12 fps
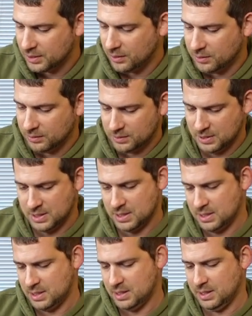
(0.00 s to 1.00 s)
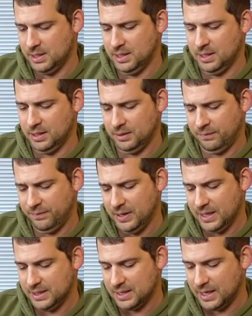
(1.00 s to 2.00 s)
So the
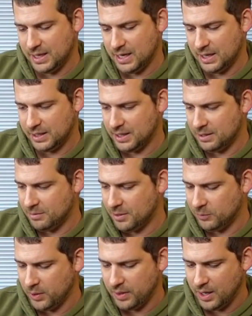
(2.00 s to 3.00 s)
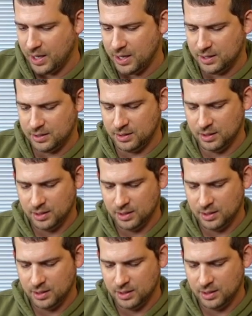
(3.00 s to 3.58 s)
fix, I kind of come up with that